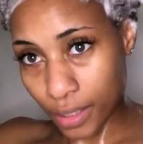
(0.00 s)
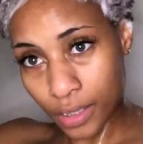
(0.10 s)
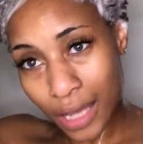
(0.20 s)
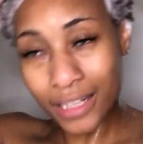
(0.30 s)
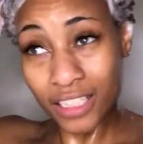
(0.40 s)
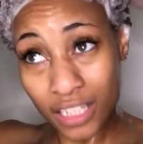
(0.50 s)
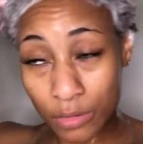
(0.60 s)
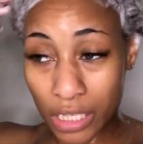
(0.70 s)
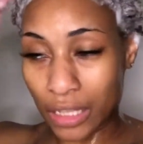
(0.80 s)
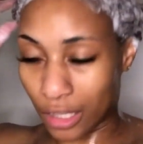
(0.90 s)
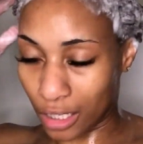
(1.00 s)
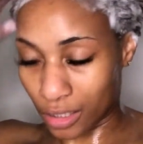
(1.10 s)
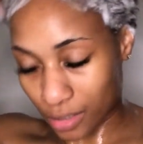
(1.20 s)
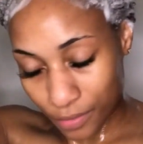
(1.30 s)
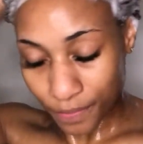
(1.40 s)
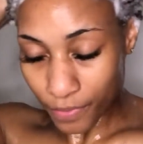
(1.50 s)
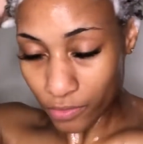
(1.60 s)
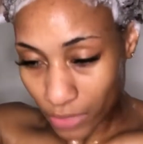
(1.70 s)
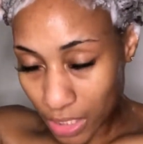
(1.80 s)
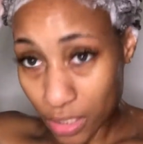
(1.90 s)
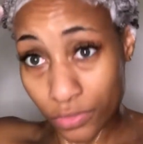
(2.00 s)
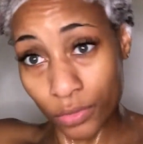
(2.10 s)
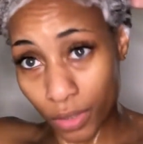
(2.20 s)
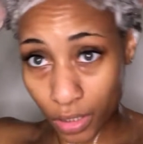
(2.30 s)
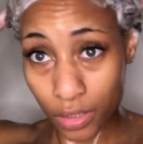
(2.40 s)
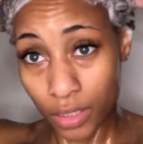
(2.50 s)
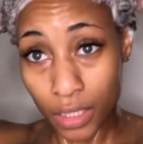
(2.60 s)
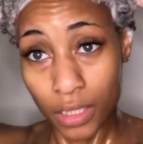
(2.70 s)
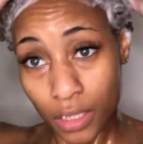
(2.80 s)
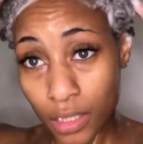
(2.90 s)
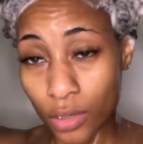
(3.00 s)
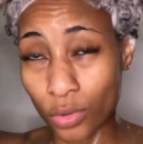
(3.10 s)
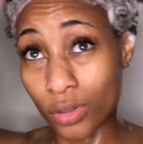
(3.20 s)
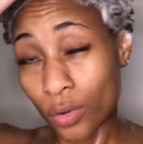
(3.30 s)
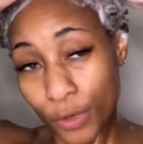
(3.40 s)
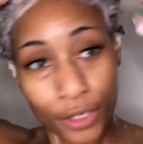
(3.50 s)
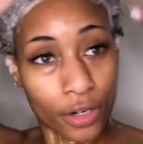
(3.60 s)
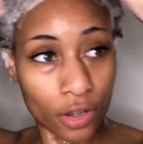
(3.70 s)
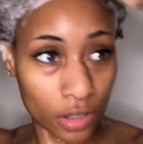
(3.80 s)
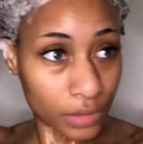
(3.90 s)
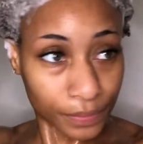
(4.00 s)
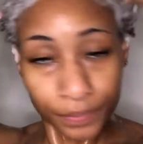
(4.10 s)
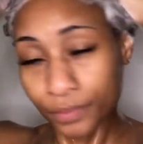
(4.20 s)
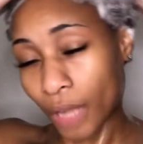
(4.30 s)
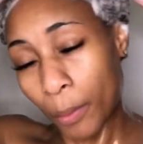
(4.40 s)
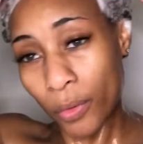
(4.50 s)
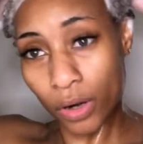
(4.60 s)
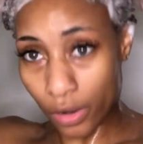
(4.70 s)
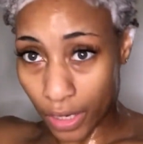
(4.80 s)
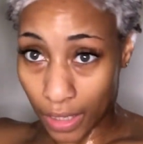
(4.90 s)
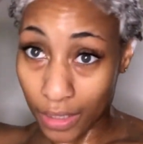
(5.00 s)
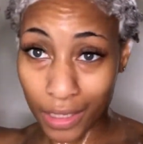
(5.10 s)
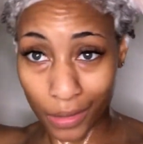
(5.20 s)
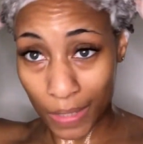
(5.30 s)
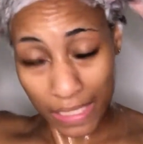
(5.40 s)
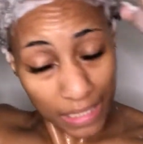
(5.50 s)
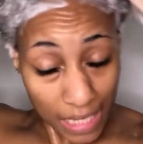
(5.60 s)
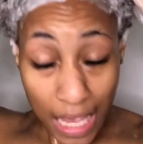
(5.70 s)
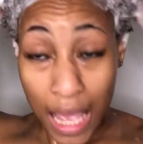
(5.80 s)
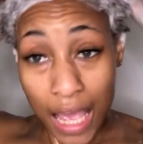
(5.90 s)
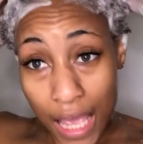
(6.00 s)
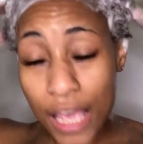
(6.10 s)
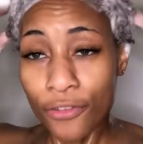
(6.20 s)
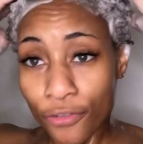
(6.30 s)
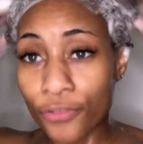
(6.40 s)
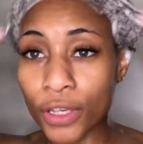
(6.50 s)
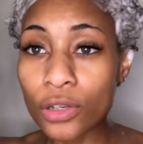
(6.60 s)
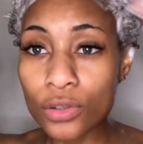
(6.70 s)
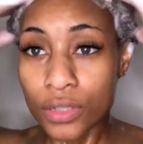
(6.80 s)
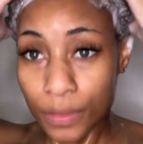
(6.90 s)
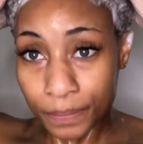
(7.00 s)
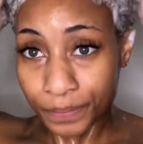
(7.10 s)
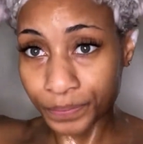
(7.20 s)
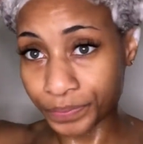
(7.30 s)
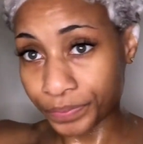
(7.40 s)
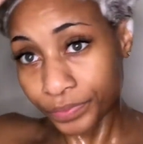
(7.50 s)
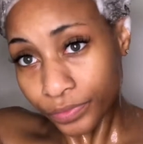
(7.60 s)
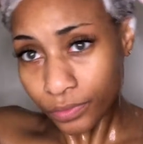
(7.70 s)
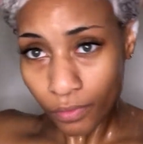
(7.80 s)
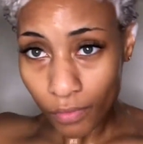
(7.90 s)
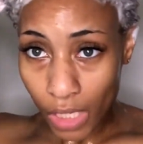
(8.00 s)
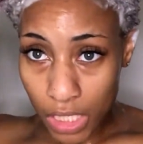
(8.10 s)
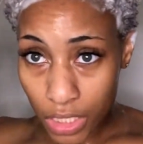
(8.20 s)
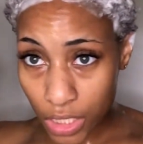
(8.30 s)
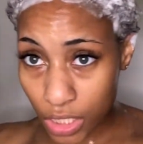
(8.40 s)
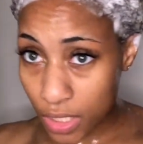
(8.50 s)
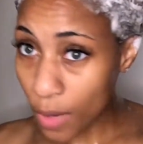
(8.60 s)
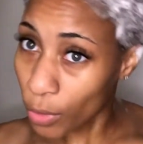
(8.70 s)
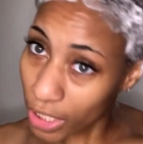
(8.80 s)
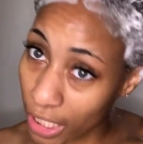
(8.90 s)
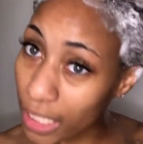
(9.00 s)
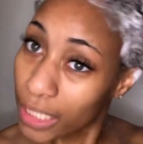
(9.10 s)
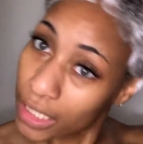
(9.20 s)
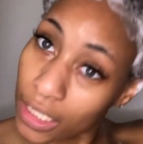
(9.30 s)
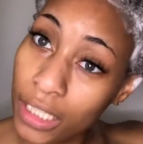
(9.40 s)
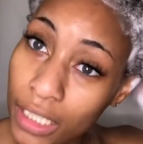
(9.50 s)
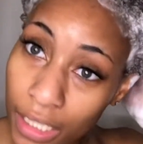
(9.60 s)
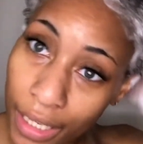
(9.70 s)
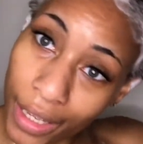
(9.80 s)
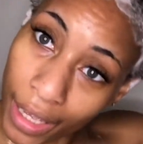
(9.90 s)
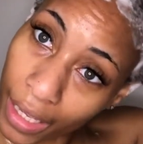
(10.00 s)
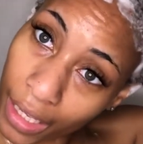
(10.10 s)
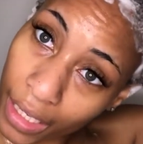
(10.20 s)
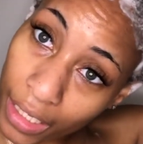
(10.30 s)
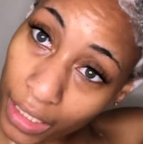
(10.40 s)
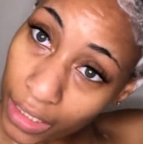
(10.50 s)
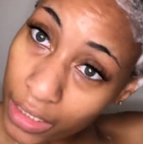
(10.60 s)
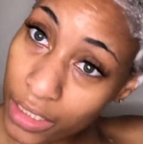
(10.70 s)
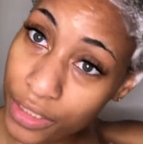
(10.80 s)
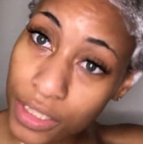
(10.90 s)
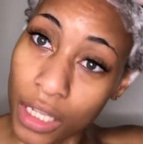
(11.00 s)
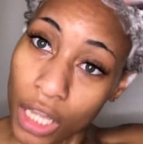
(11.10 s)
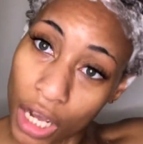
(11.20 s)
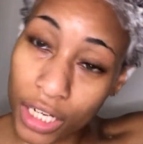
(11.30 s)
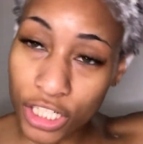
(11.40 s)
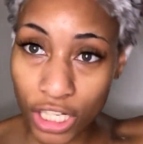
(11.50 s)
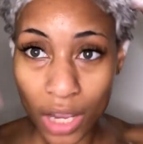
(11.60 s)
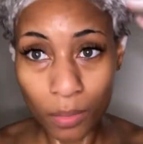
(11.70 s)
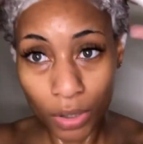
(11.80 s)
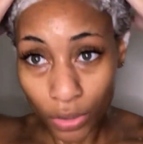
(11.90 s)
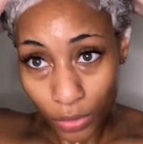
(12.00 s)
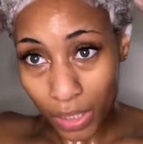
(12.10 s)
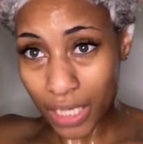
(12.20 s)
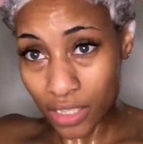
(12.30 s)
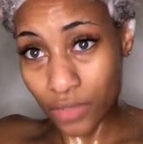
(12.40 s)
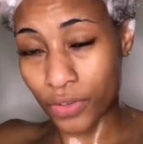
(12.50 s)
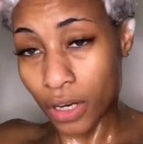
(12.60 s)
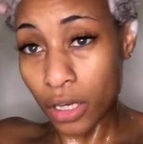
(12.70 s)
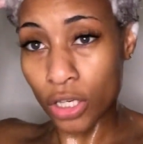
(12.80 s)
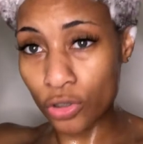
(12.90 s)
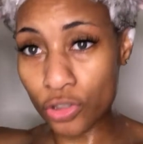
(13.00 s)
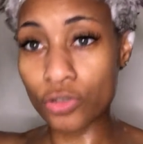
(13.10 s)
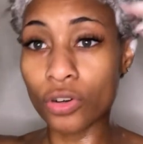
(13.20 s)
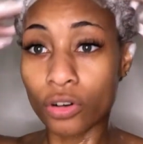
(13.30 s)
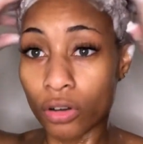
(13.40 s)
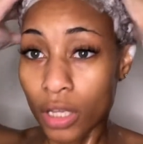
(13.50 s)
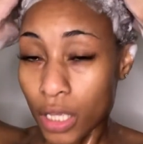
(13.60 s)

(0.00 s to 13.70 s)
I need to stop saying like, find a different word. Or no word at all. I'm gonna work on that. Anyways, it feels somewhat like a salon shampoo, like just very neutral.